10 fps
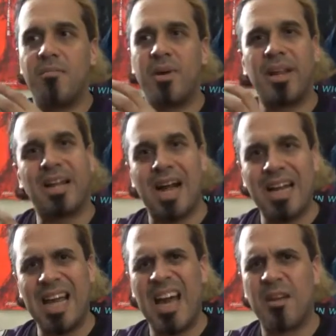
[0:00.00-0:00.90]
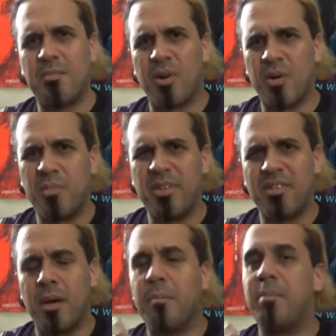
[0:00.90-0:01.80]
but it kind of had a
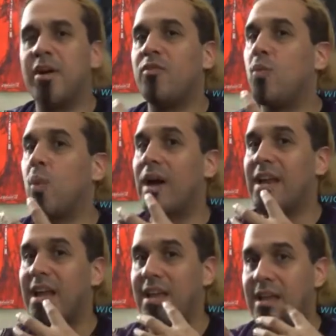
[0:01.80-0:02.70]
purpose above what